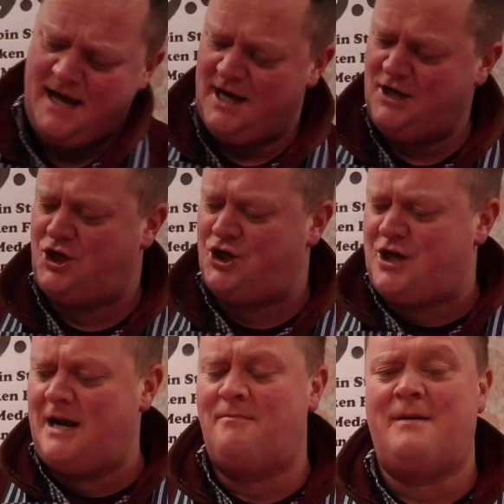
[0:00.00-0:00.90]
is
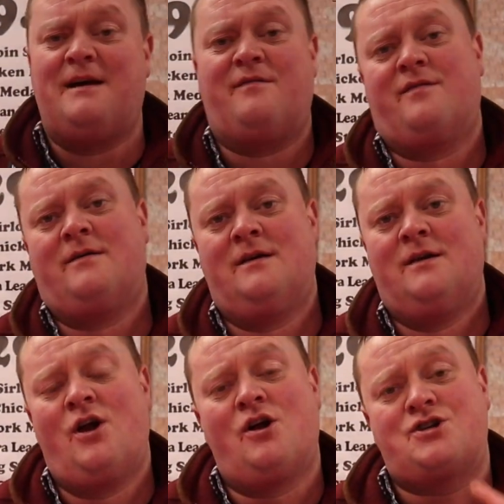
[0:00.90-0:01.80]
shin beef,
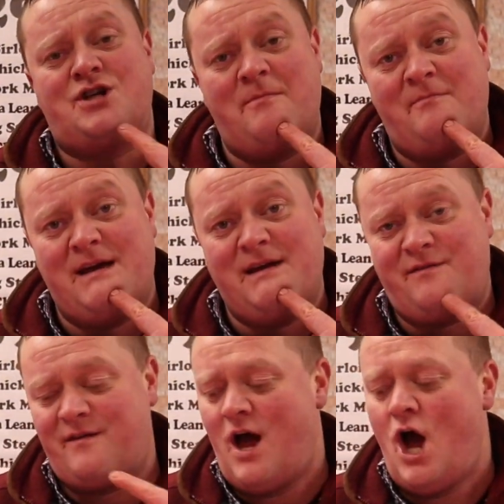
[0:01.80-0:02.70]
not chin
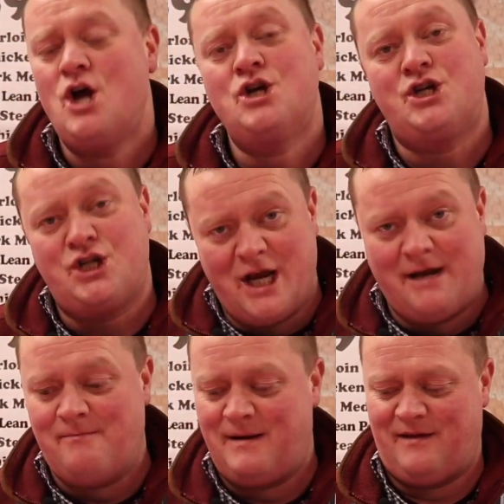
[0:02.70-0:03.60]
beef,
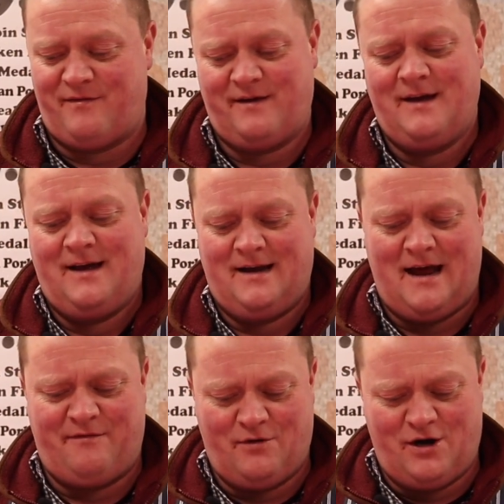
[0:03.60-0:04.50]
shin beef.
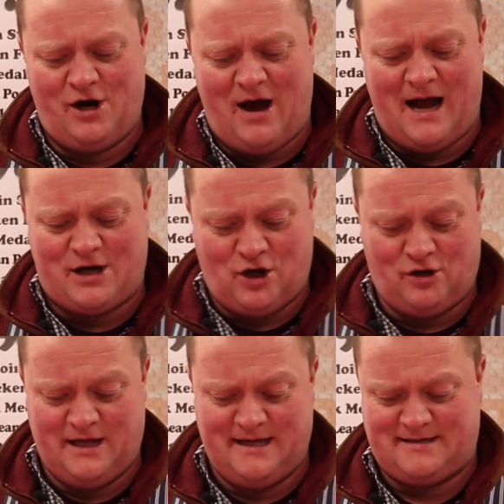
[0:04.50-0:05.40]
Now, if you want to know how to
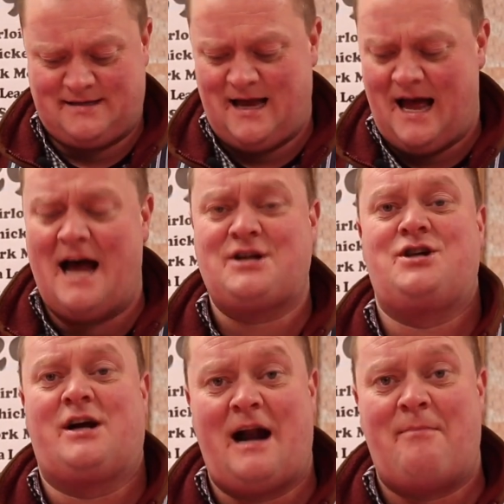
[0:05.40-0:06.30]
cook this, ask
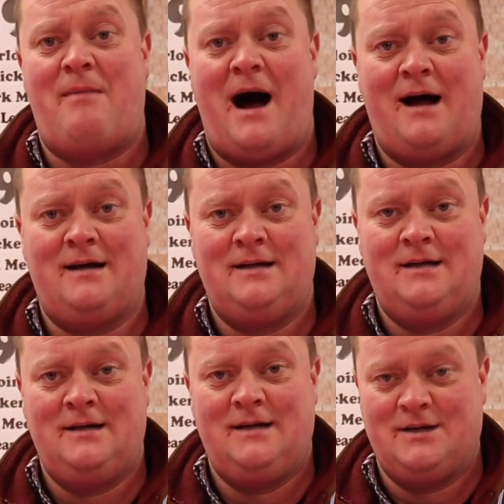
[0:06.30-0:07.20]
your grandma.
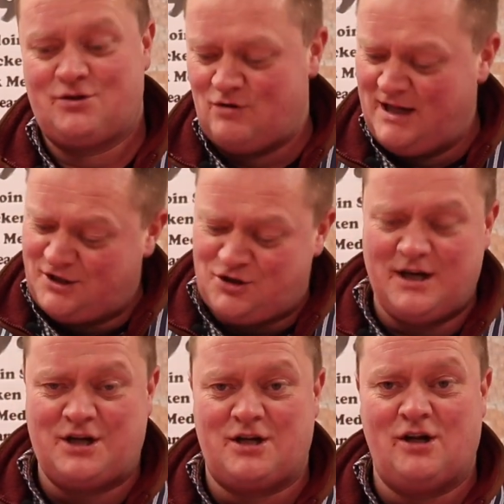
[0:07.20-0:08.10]
It's a really
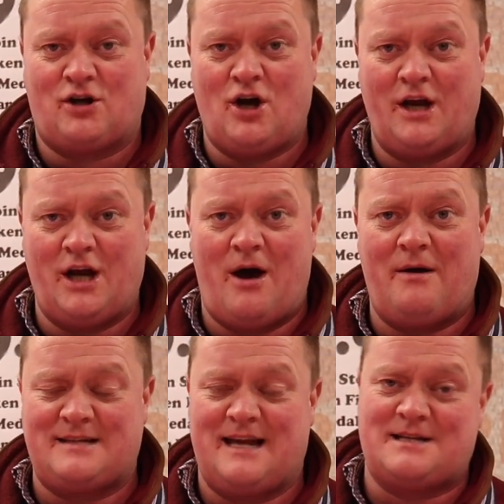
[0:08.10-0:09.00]
traditional cut. You know, I
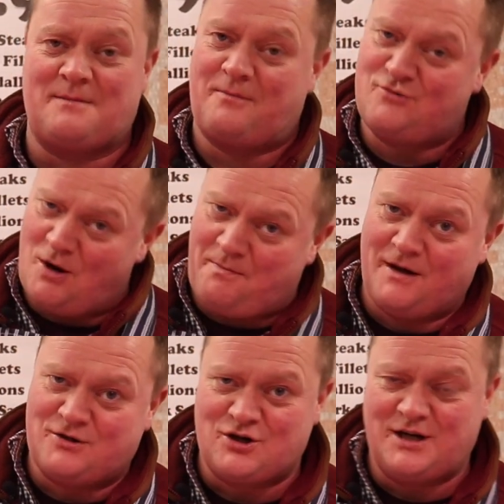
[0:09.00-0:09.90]
always like to drop
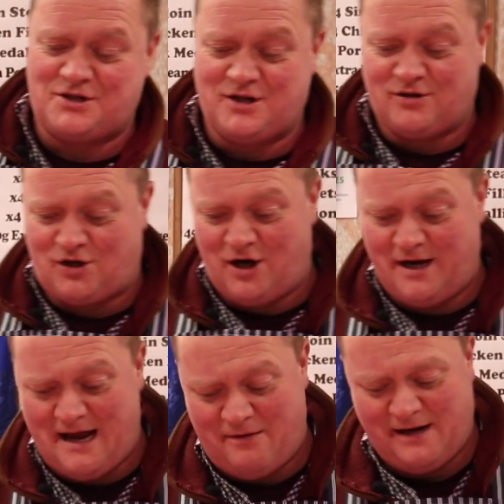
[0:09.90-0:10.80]
a traditional cut
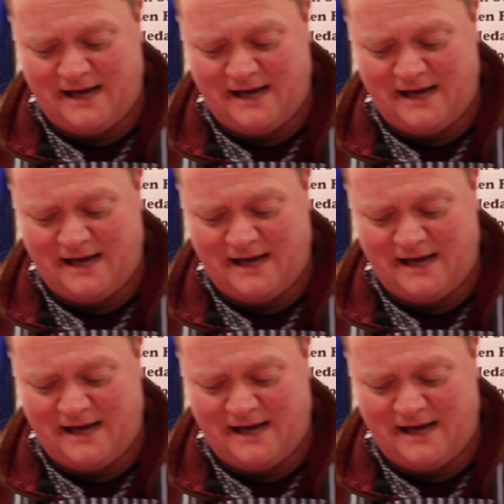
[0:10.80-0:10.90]
in now and